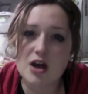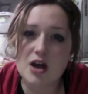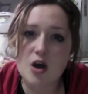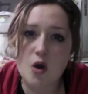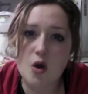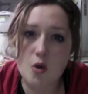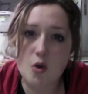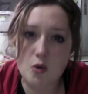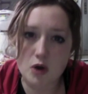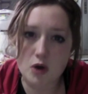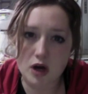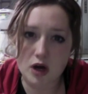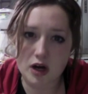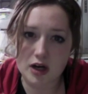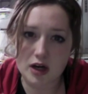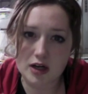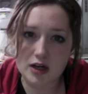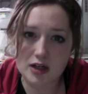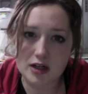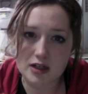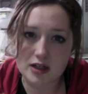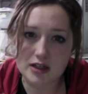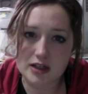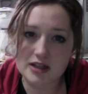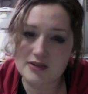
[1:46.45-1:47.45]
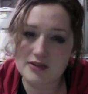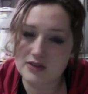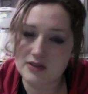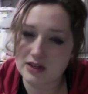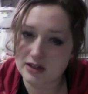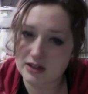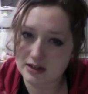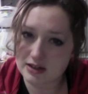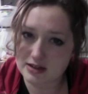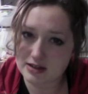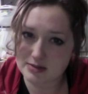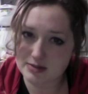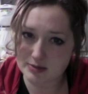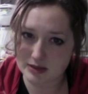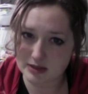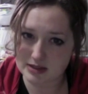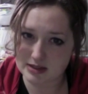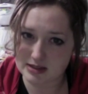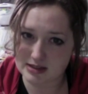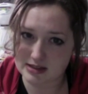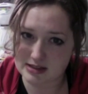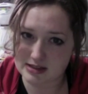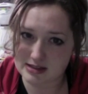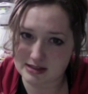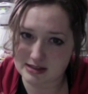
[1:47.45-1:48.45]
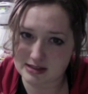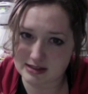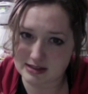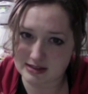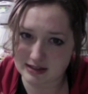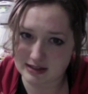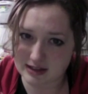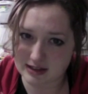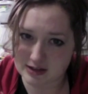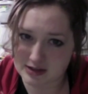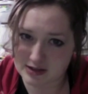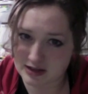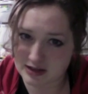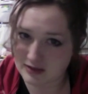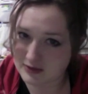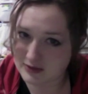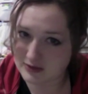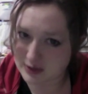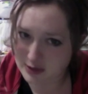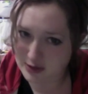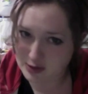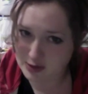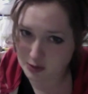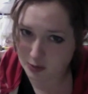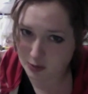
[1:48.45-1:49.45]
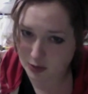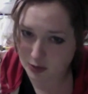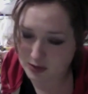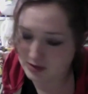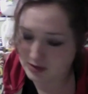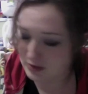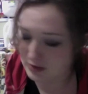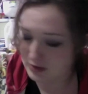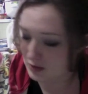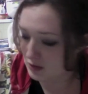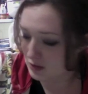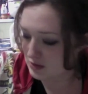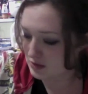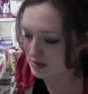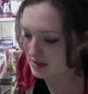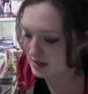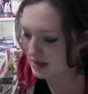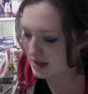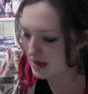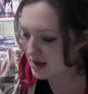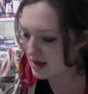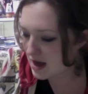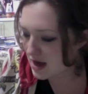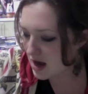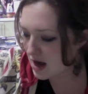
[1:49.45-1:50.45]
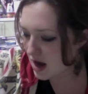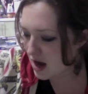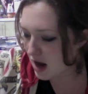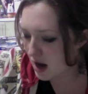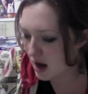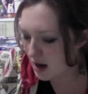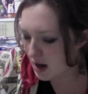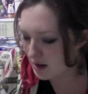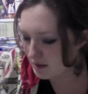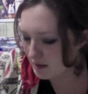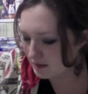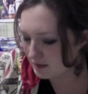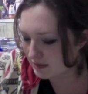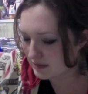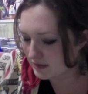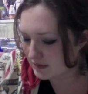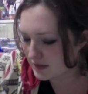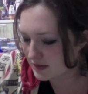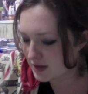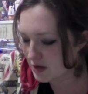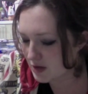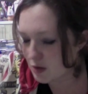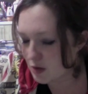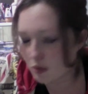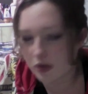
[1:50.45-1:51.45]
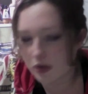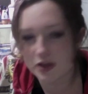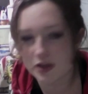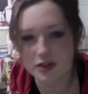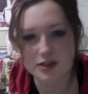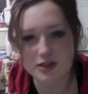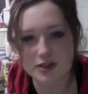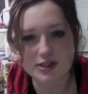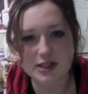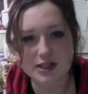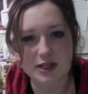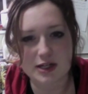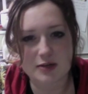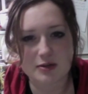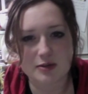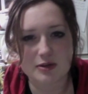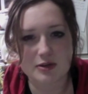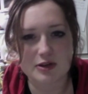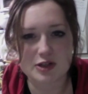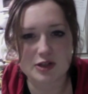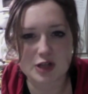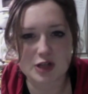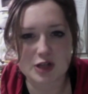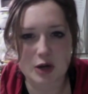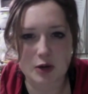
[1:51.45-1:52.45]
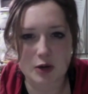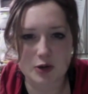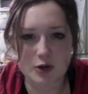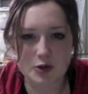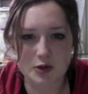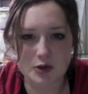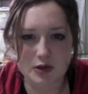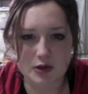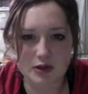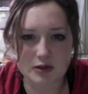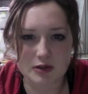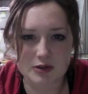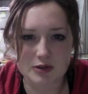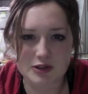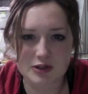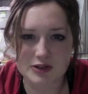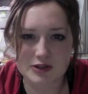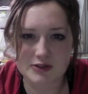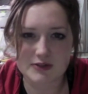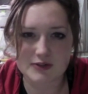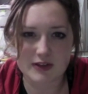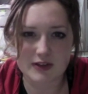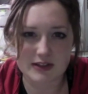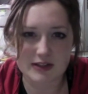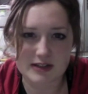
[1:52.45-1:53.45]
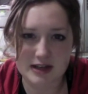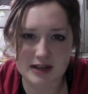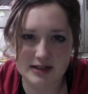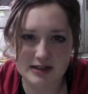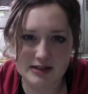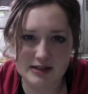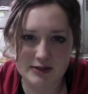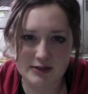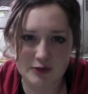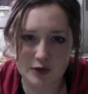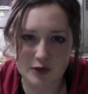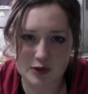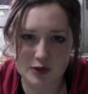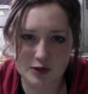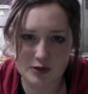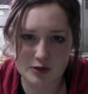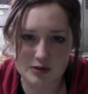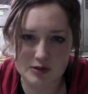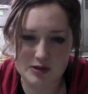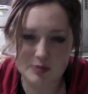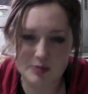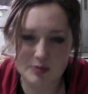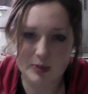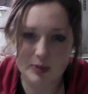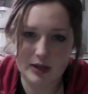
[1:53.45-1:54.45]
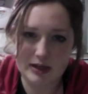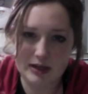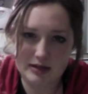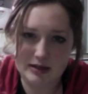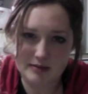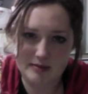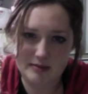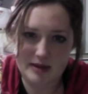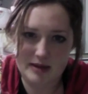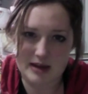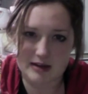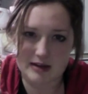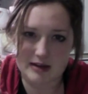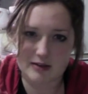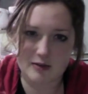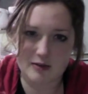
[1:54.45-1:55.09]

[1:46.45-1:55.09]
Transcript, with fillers: or even in nice places, they just have nicer porcelain holes um, or you're stuck with a shower toilet, which is fantastic for adults, but man,